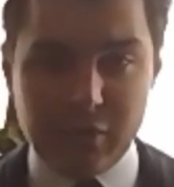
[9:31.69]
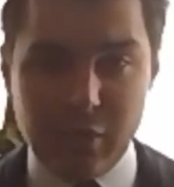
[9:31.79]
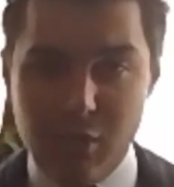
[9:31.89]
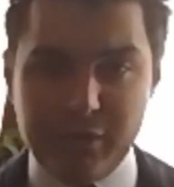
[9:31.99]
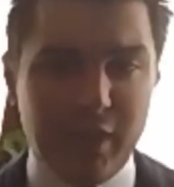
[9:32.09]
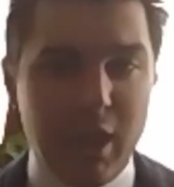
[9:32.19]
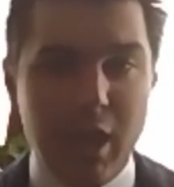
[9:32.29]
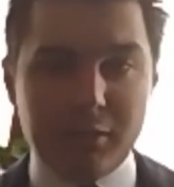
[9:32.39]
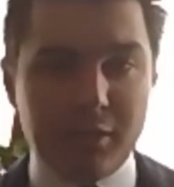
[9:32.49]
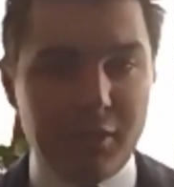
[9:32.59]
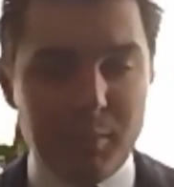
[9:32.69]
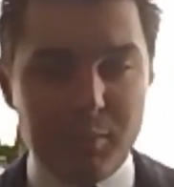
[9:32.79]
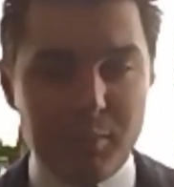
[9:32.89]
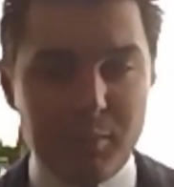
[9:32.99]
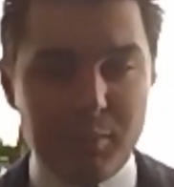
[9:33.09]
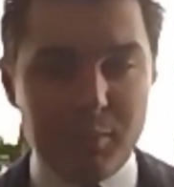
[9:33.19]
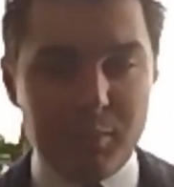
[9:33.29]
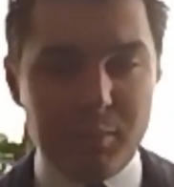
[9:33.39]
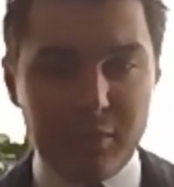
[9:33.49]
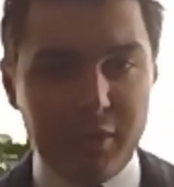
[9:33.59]
Really, really gives you that
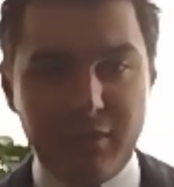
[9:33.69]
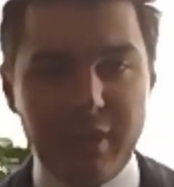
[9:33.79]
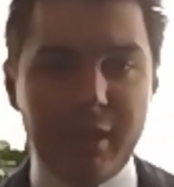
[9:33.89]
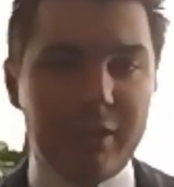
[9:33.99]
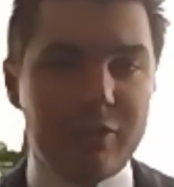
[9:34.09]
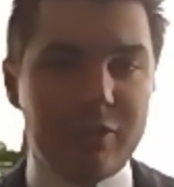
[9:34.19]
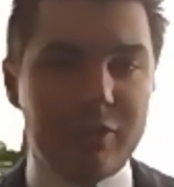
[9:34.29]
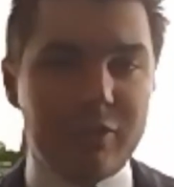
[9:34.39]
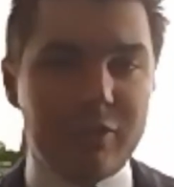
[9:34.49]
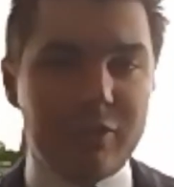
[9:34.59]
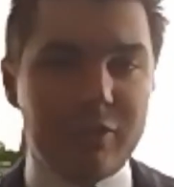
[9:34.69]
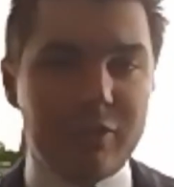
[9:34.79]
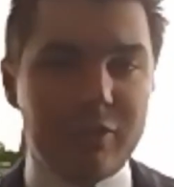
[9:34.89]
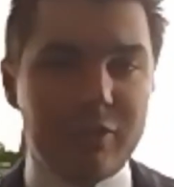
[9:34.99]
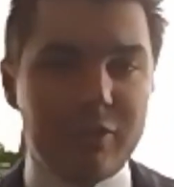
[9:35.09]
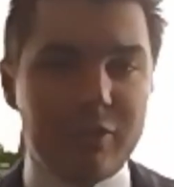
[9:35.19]
edge, especially if you do contract